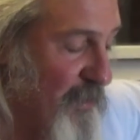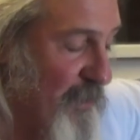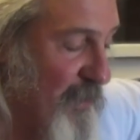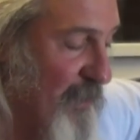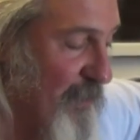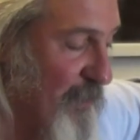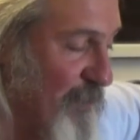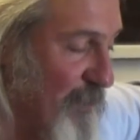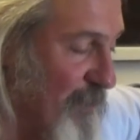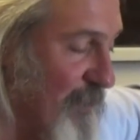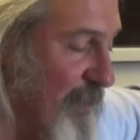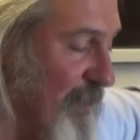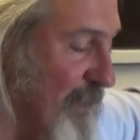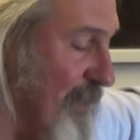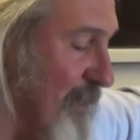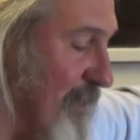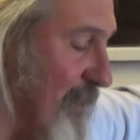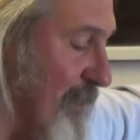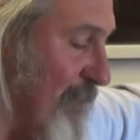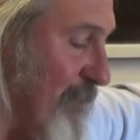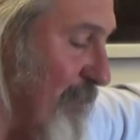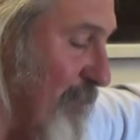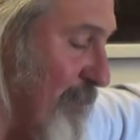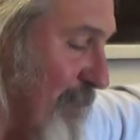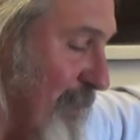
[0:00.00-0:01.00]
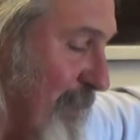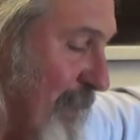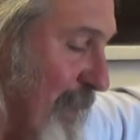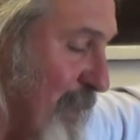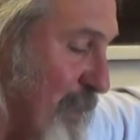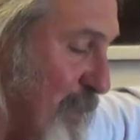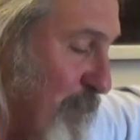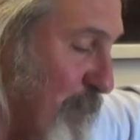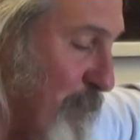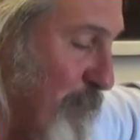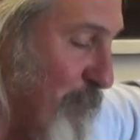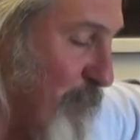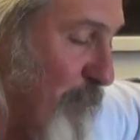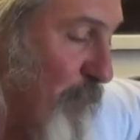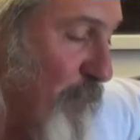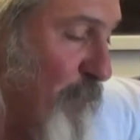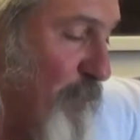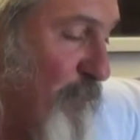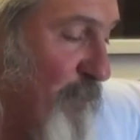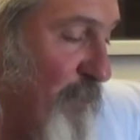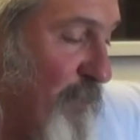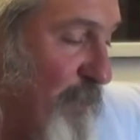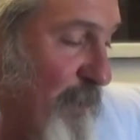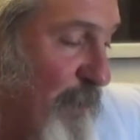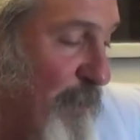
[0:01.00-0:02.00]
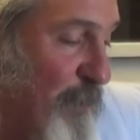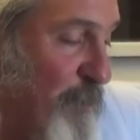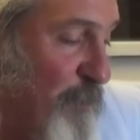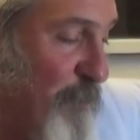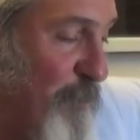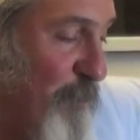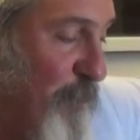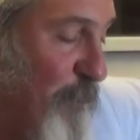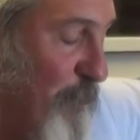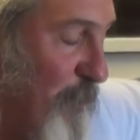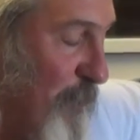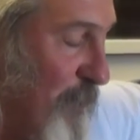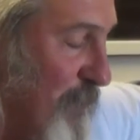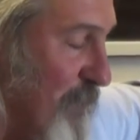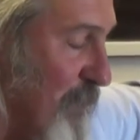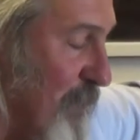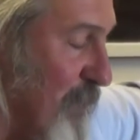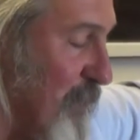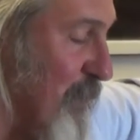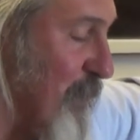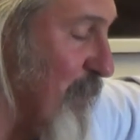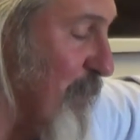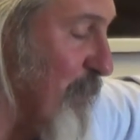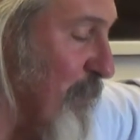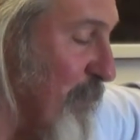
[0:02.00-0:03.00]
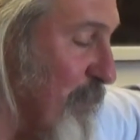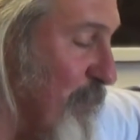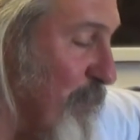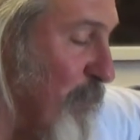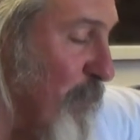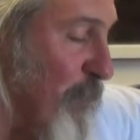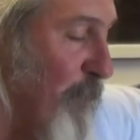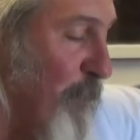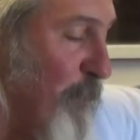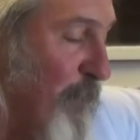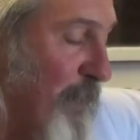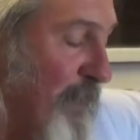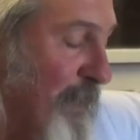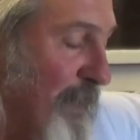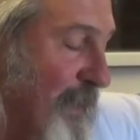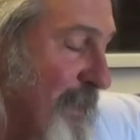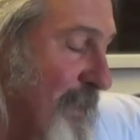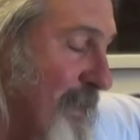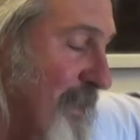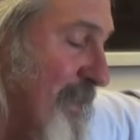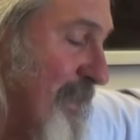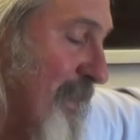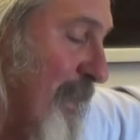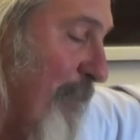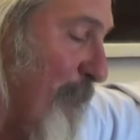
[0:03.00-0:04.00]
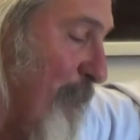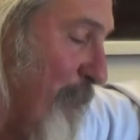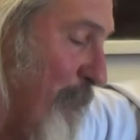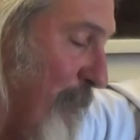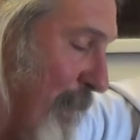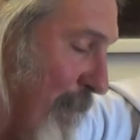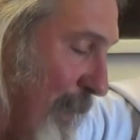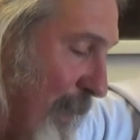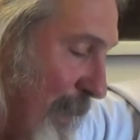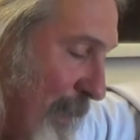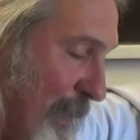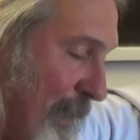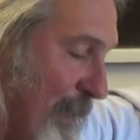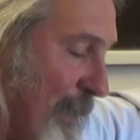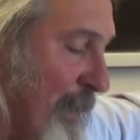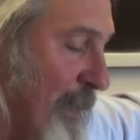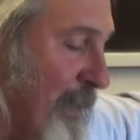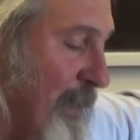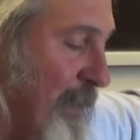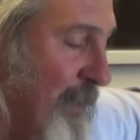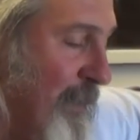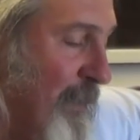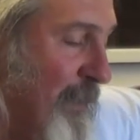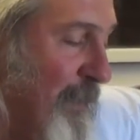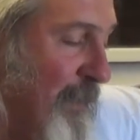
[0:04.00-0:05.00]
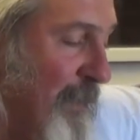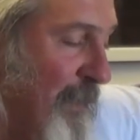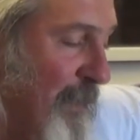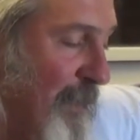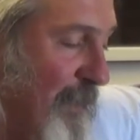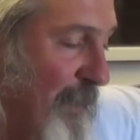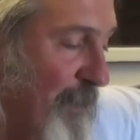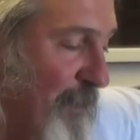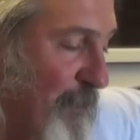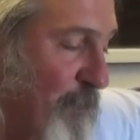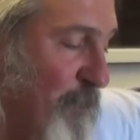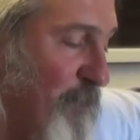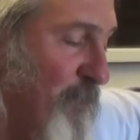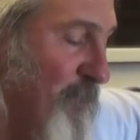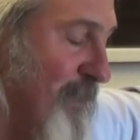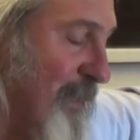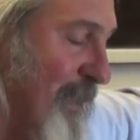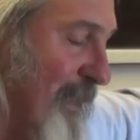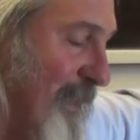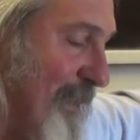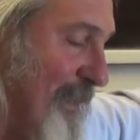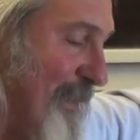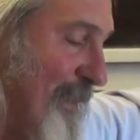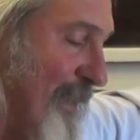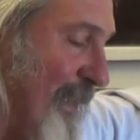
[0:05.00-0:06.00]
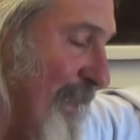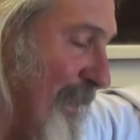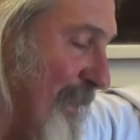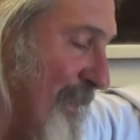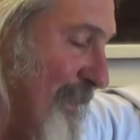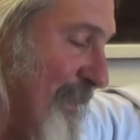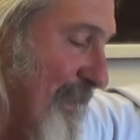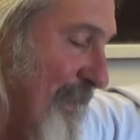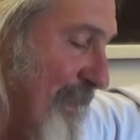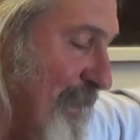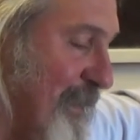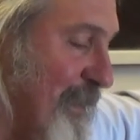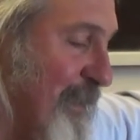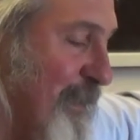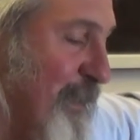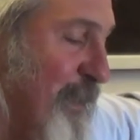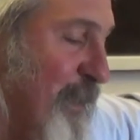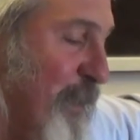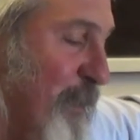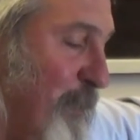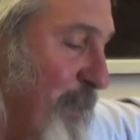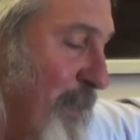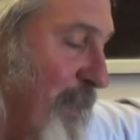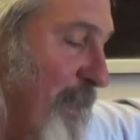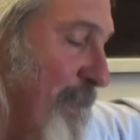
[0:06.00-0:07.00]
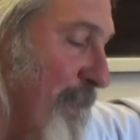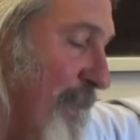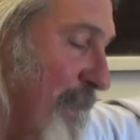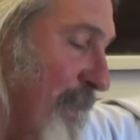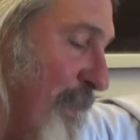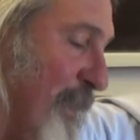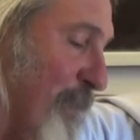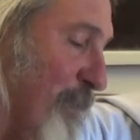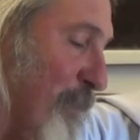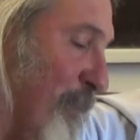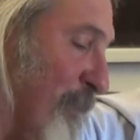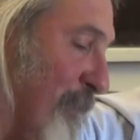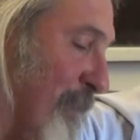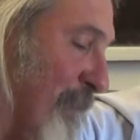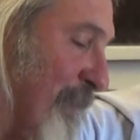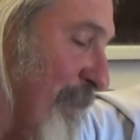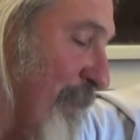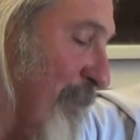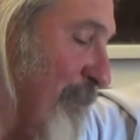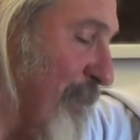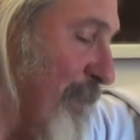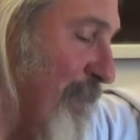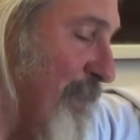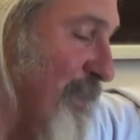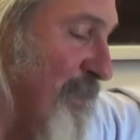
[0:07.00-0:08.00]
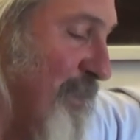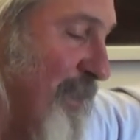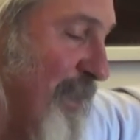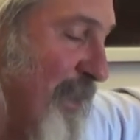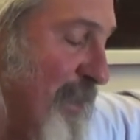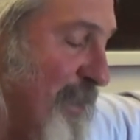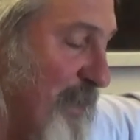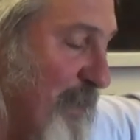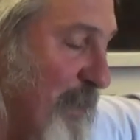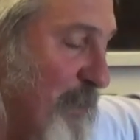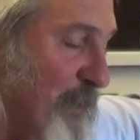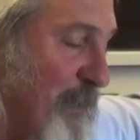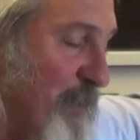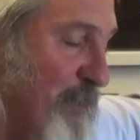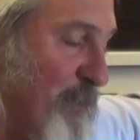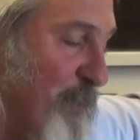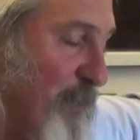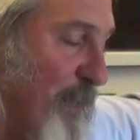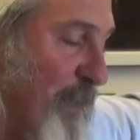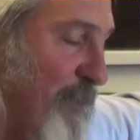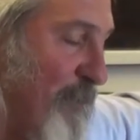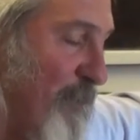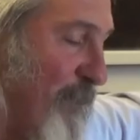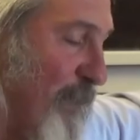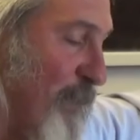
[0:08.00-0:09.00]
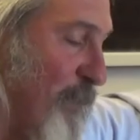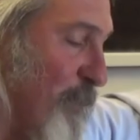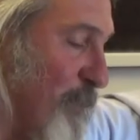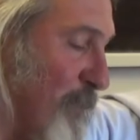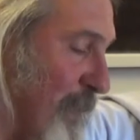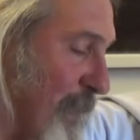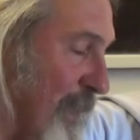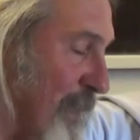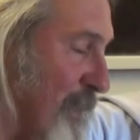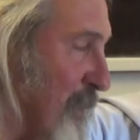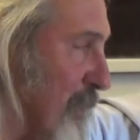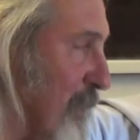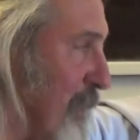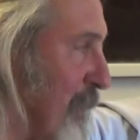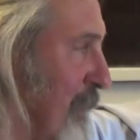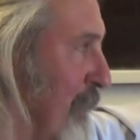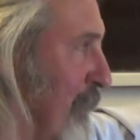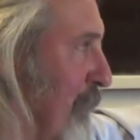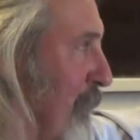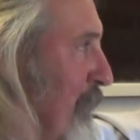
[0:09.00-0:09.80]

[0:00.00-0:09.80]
They look at, you're a Texan first, then you're a U S citizen, before we let somebody who's not Texan come in here, called I R S, take something from our fellow Texan.